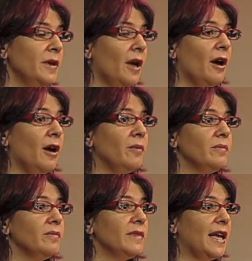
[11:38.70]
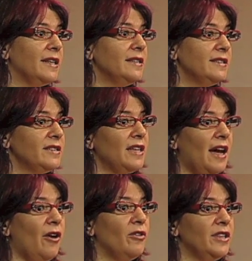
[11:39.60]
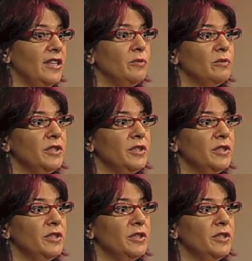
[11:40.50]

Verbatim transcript: Um, that is how, it,